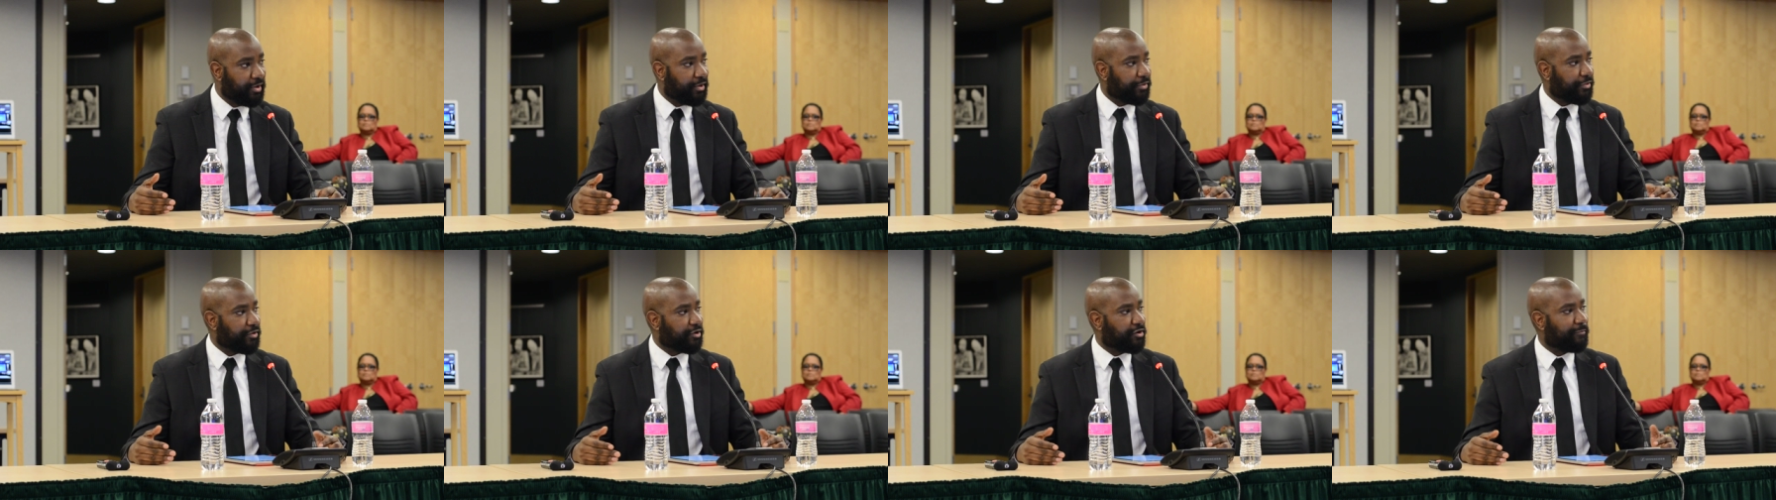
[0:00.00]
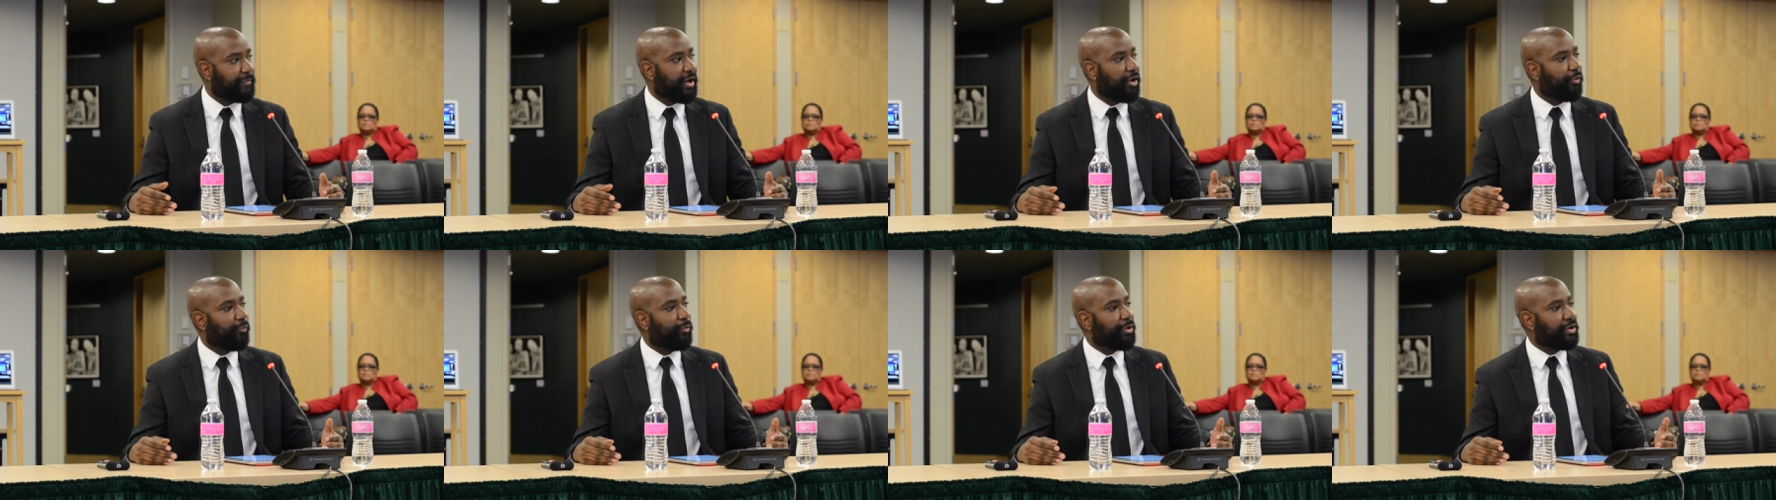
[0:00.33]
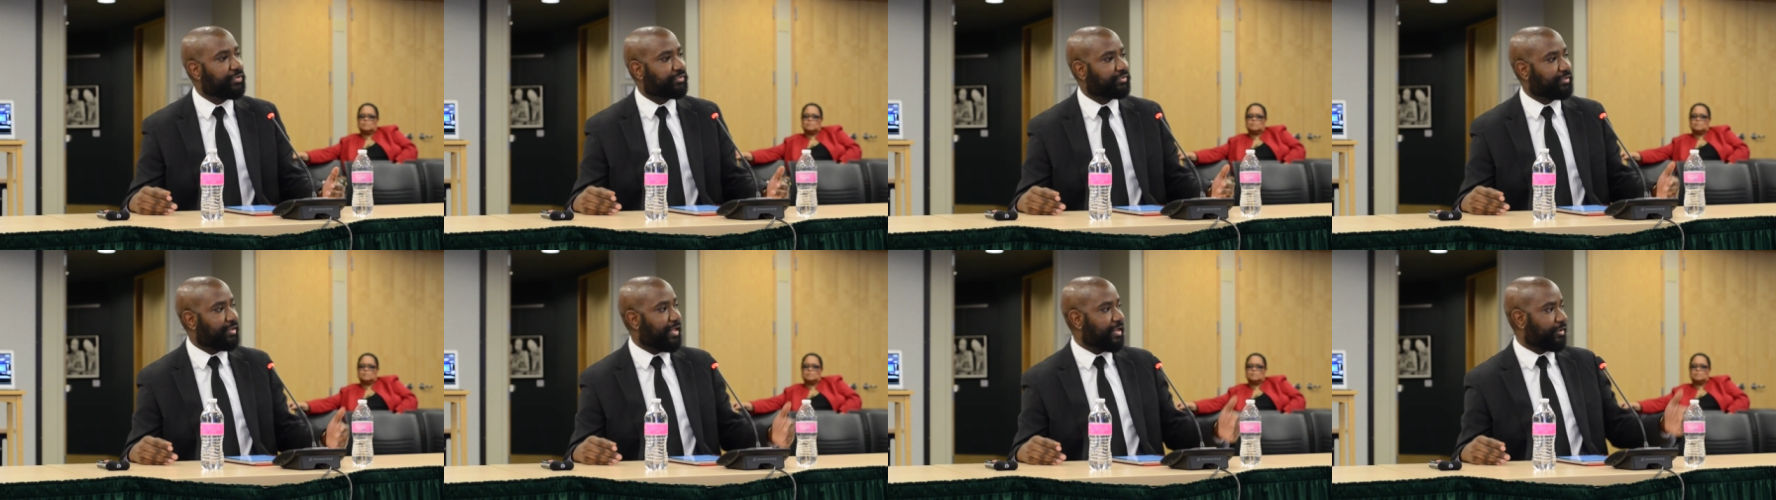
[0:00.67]
Think about what
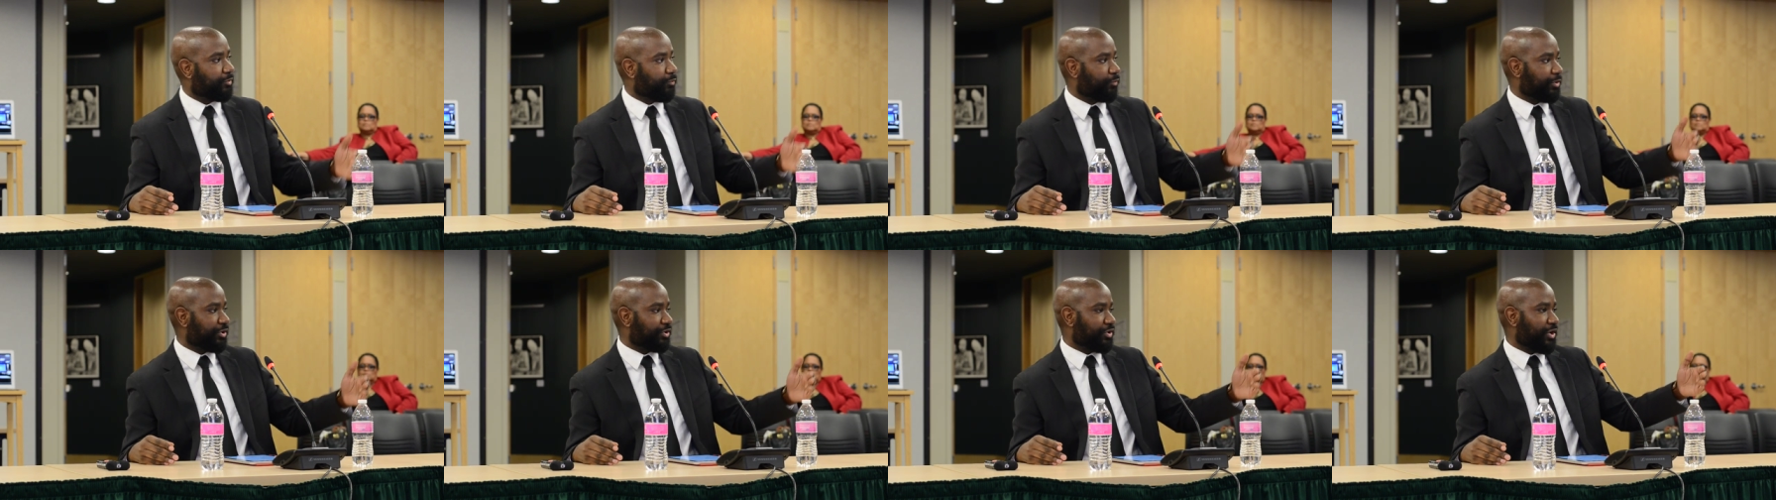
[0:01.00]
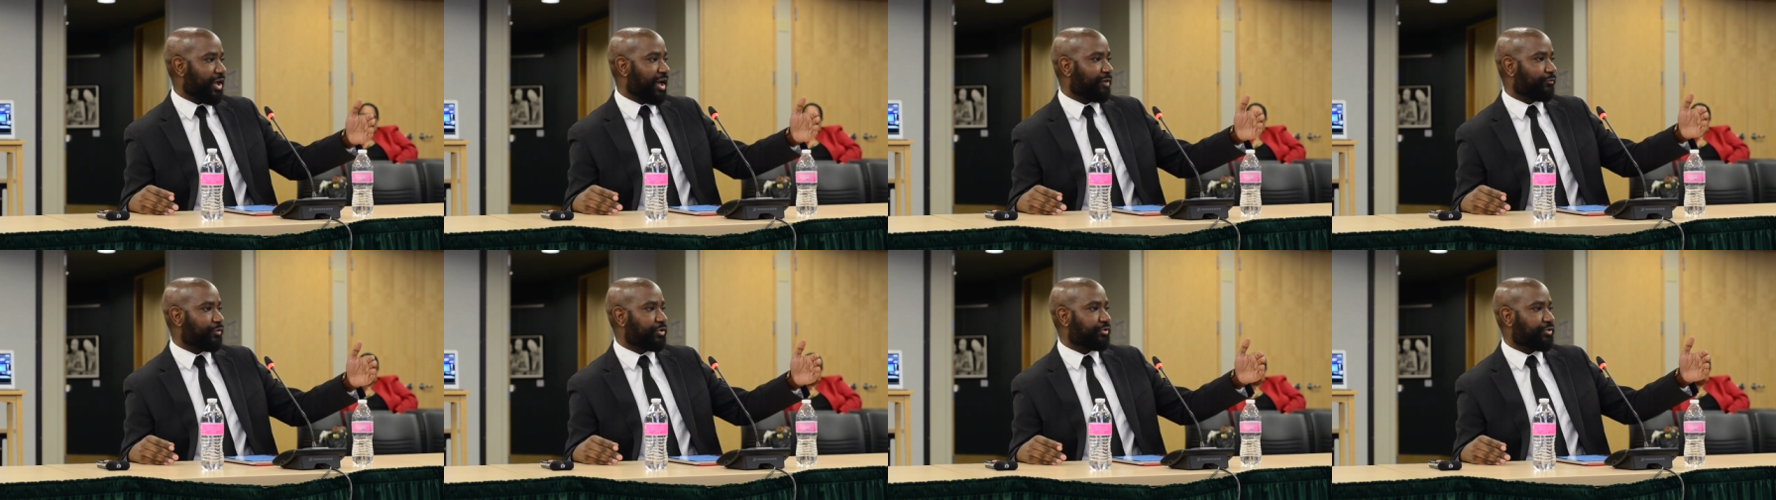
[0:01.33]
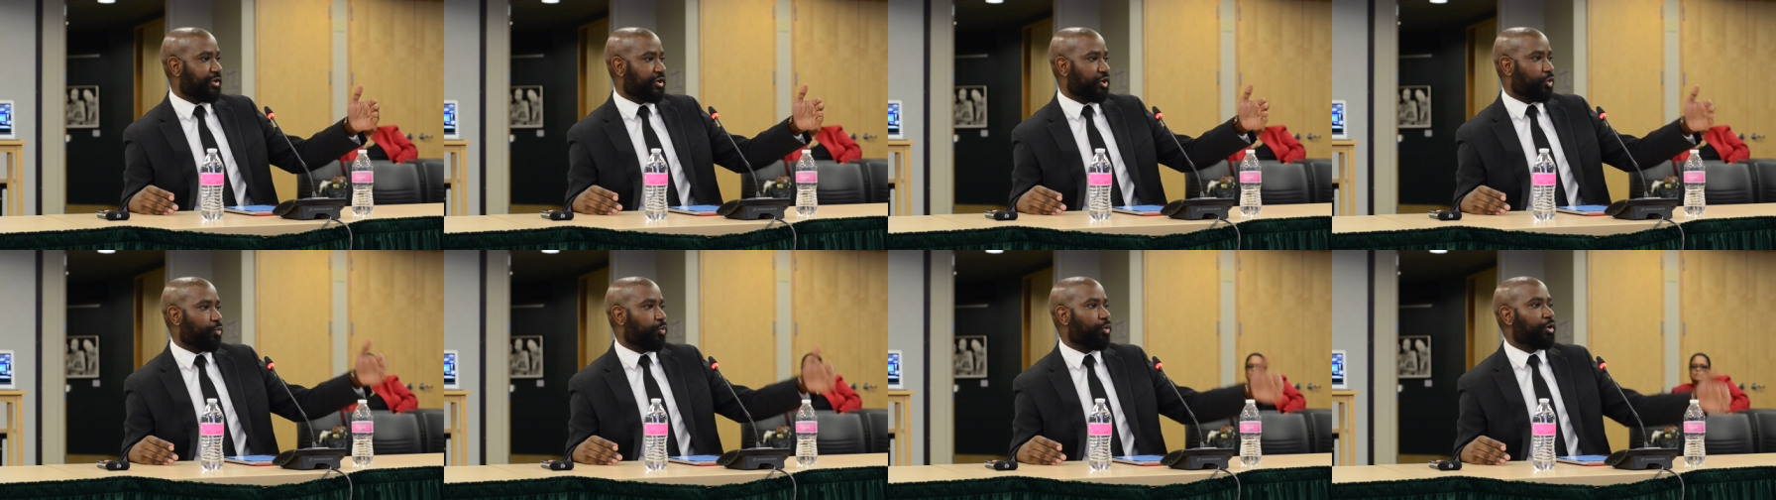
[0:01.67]
it's like when every
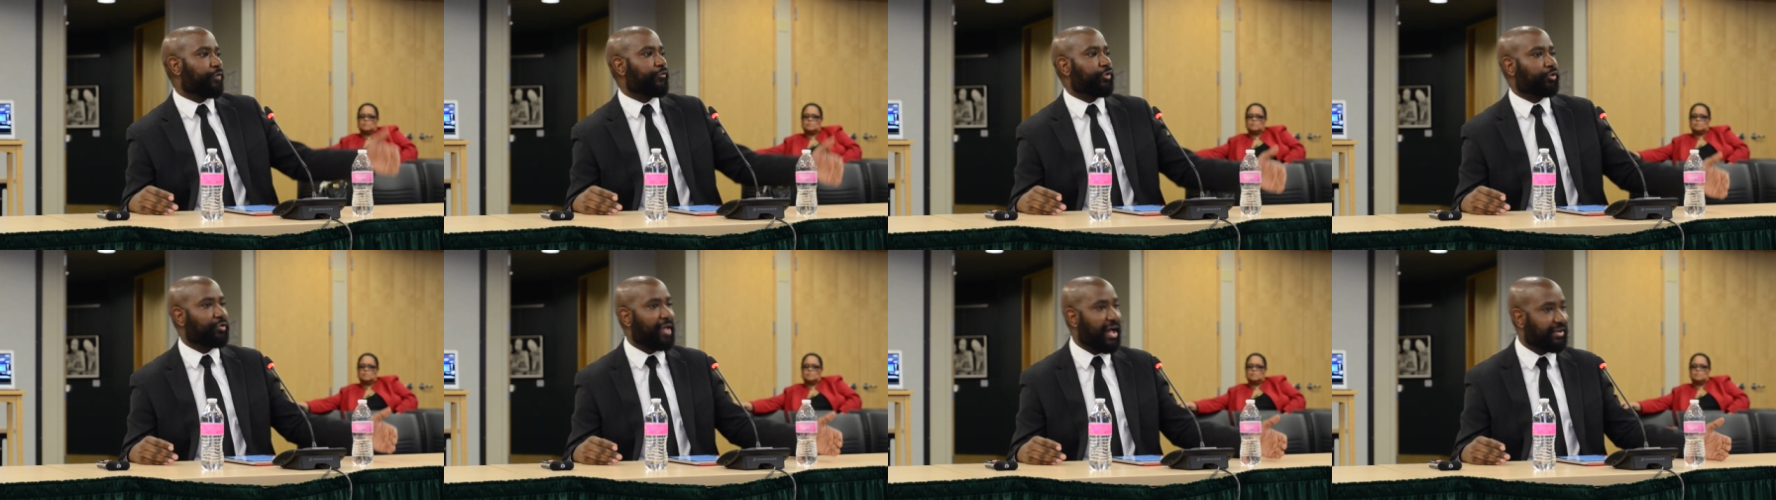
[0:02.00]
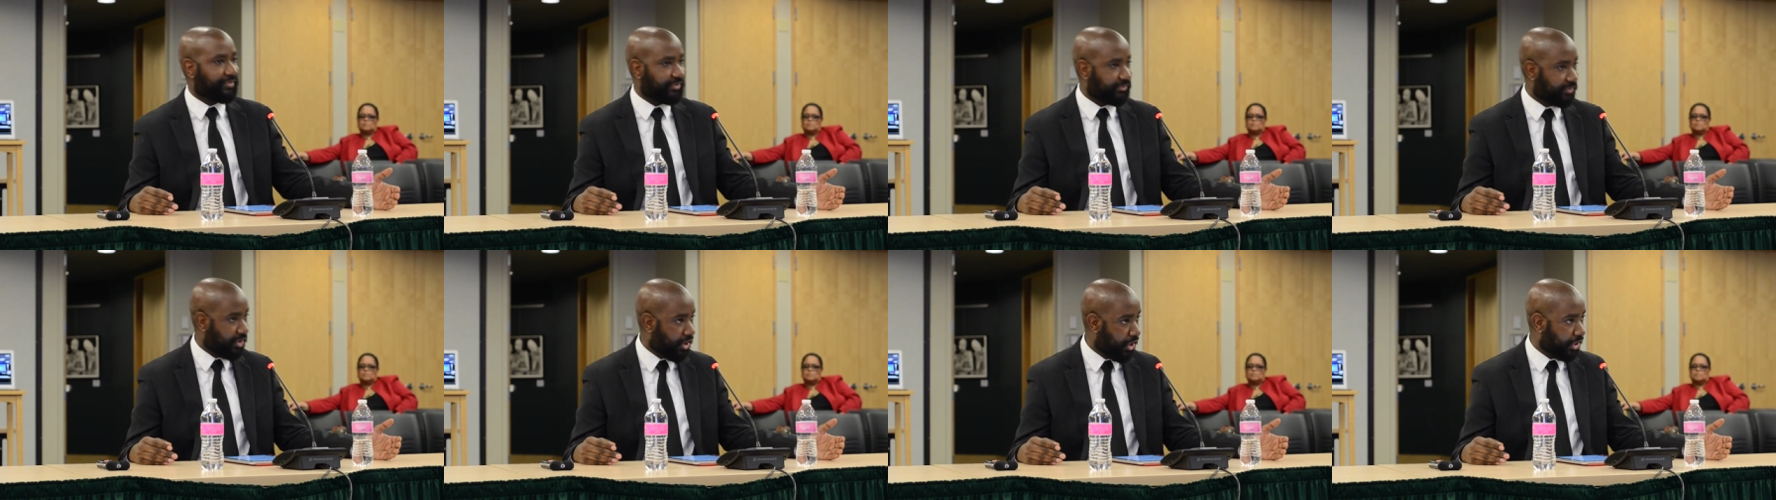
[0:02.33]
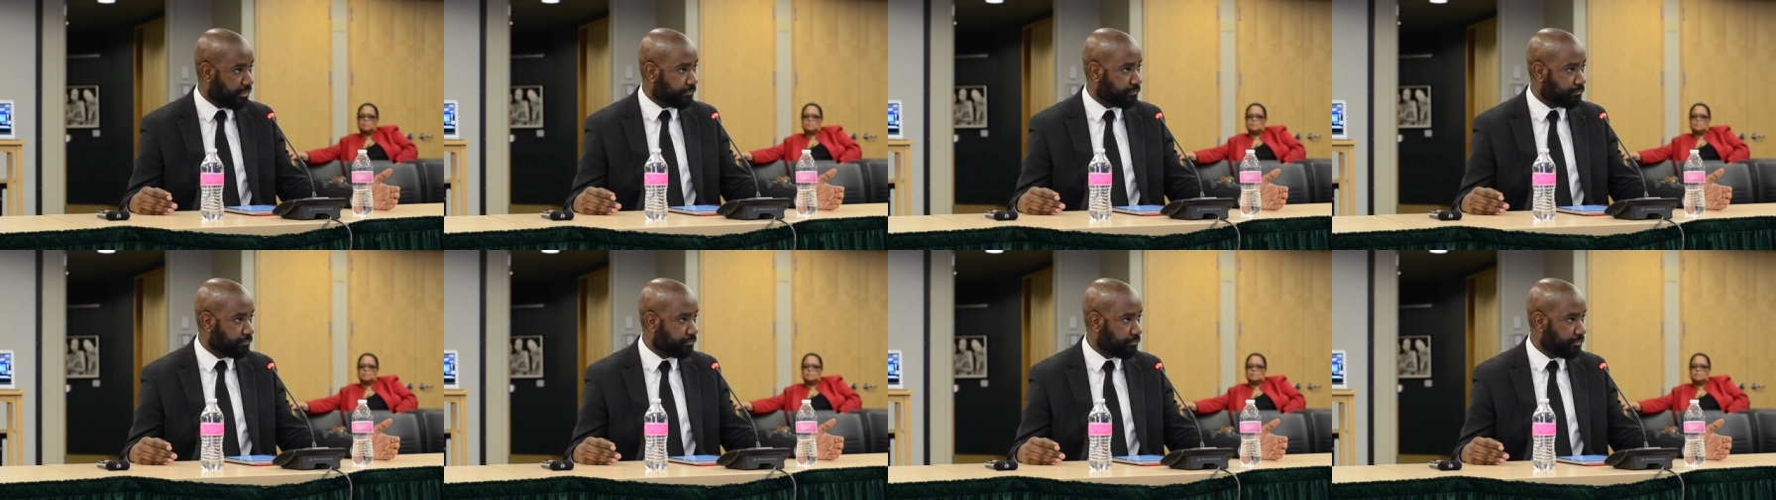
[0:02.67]
day a quarter of your class is
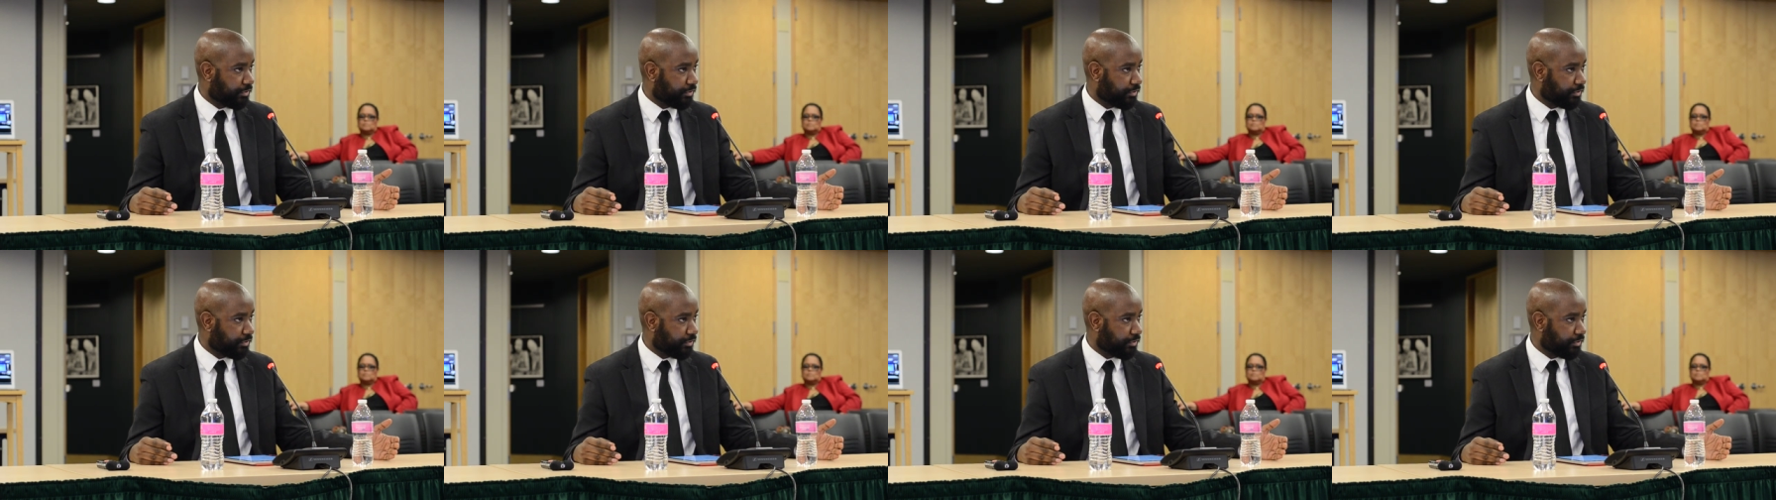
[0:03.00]
gone.